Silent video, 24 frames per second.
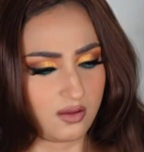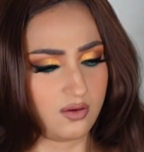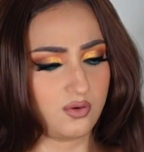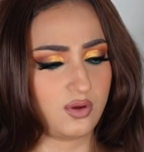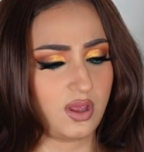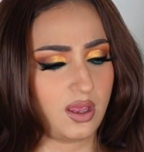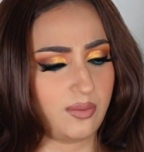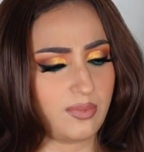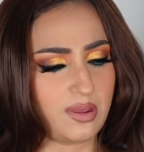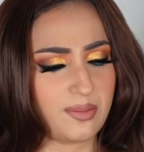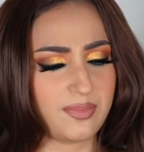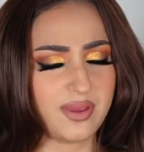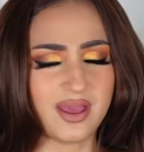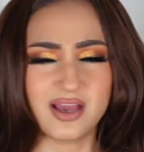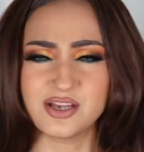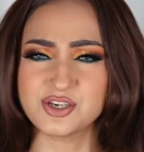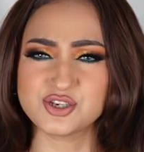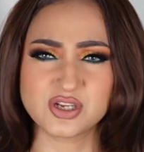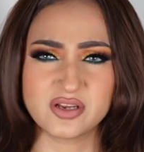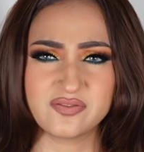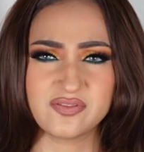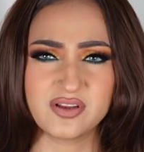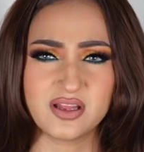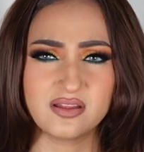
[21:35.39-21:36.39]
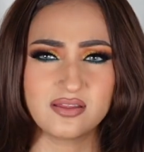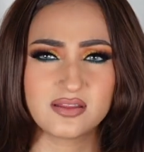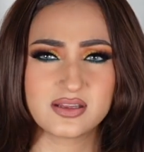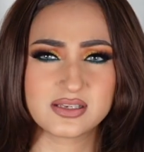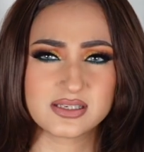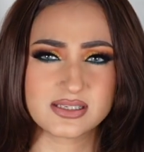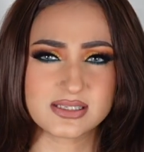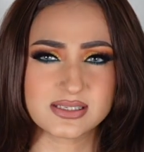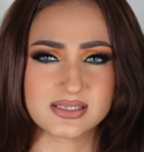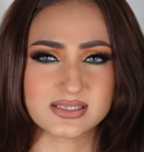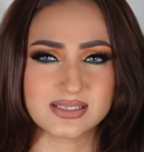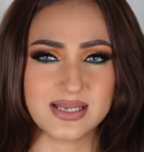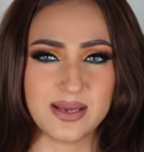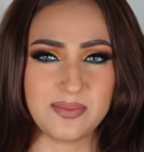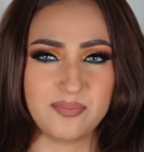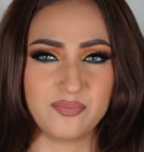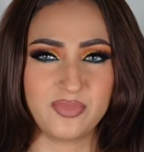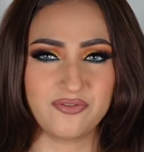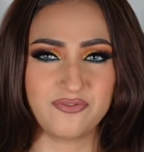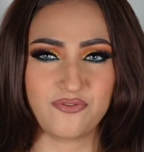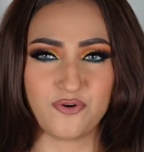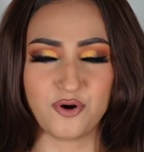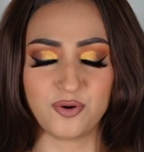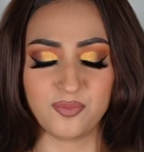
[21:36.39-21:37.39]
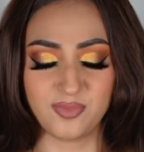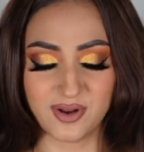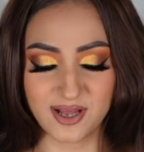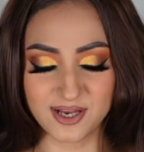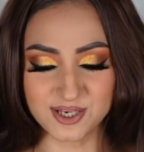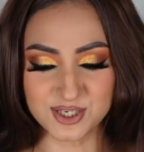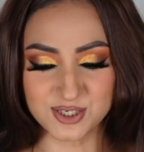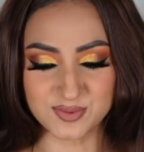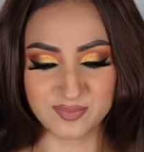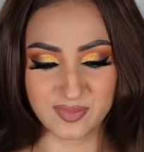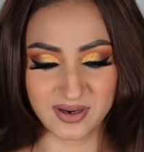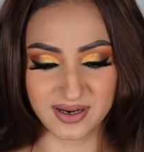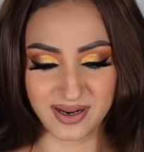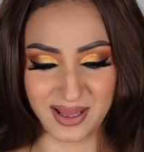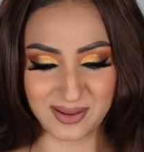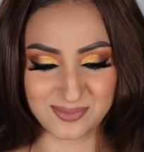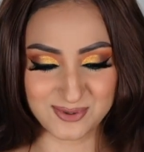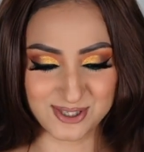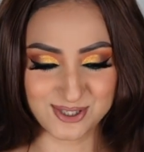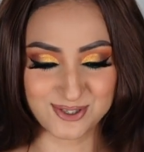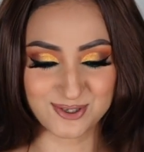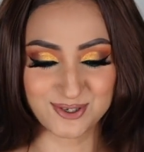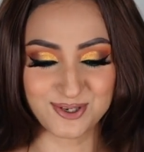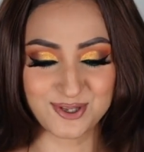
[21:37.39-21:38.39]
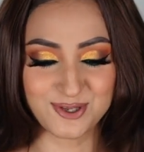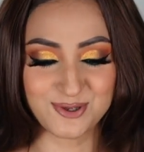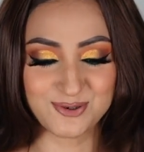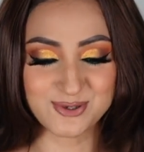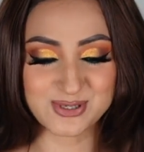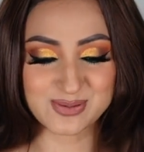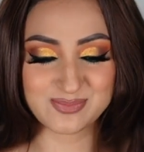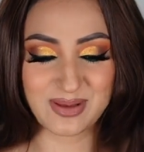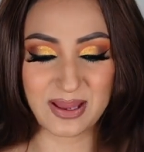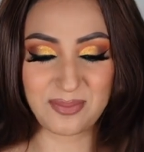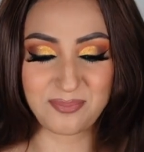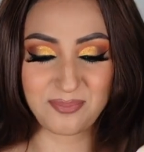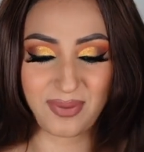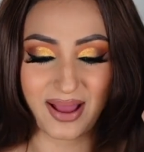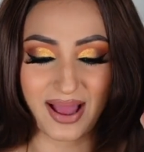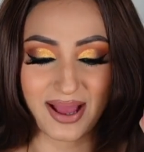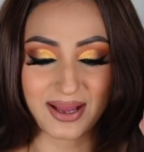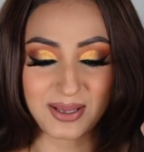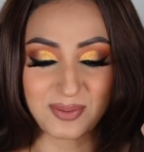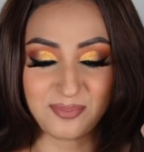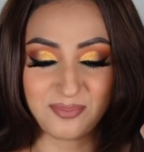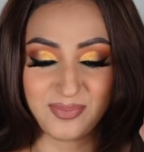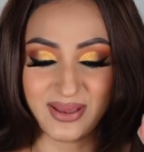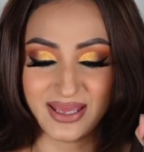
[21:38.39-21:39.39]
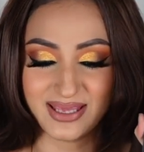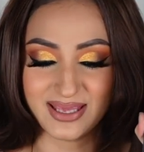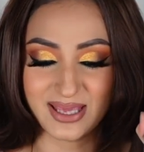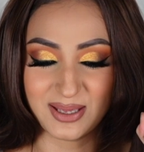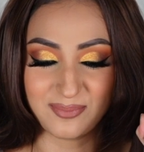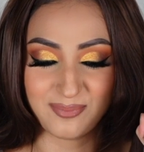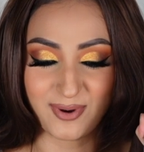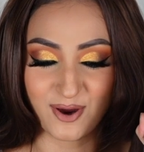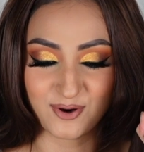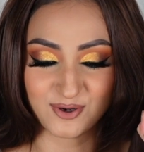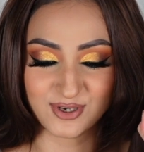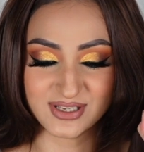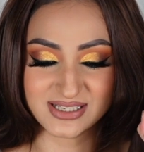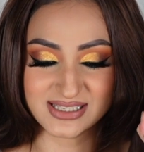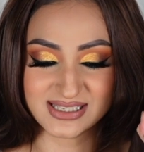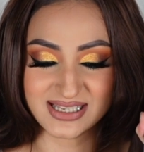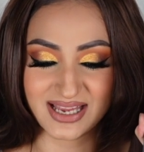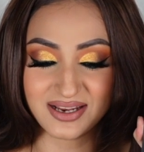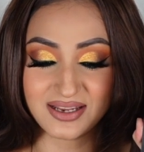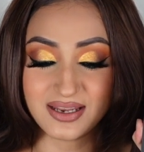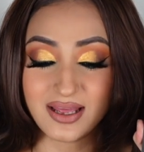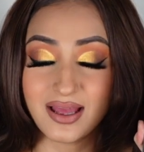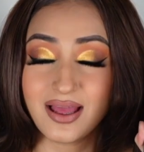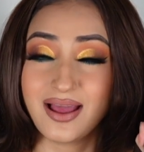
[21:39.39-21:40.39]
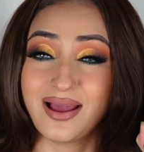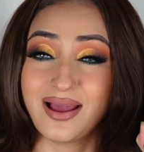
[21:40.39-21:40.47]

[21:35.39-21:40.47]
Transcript: Okay, maybe I should have done this step before blush, but I'm just going to use my PAC baking powder set